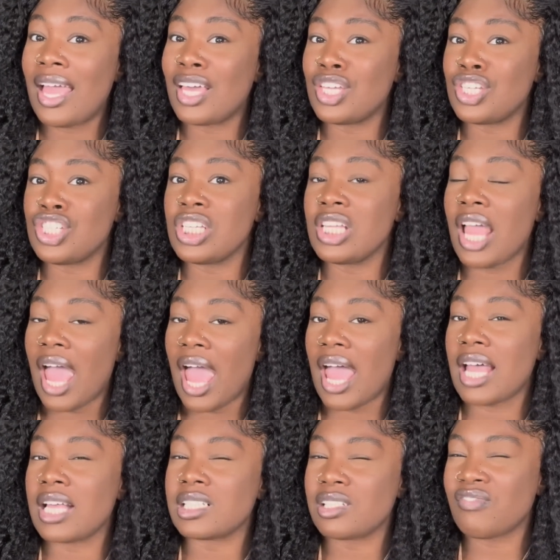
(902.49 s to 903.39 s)
and she
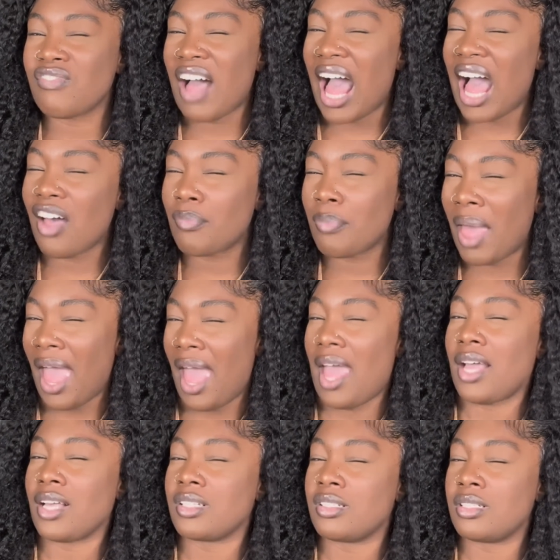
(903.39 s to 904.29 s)
has 5
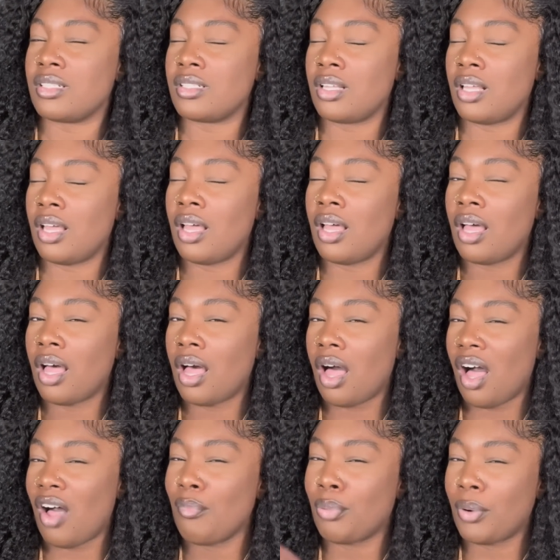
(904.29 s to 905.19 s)
packs
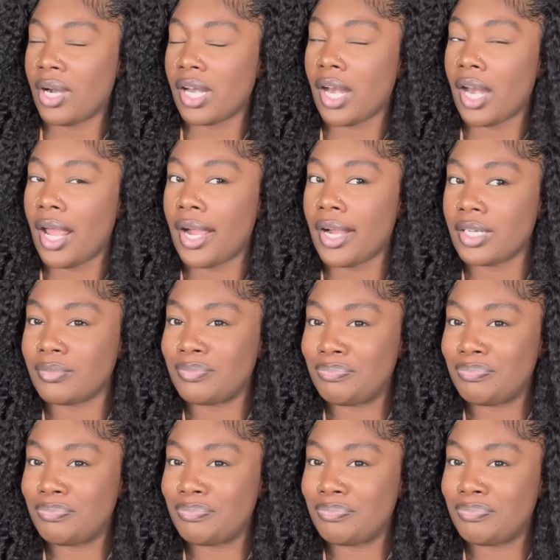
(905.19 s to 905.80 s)
of braiding hair.